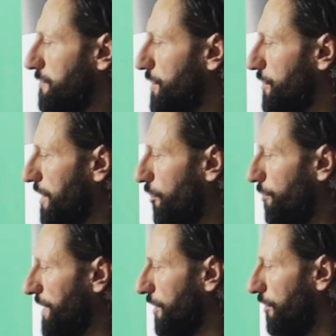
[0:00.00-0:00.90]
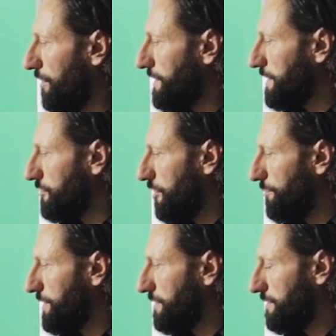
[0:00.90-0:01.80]
We're going to open only the
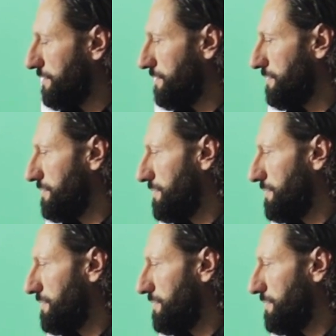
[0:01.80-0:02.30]
top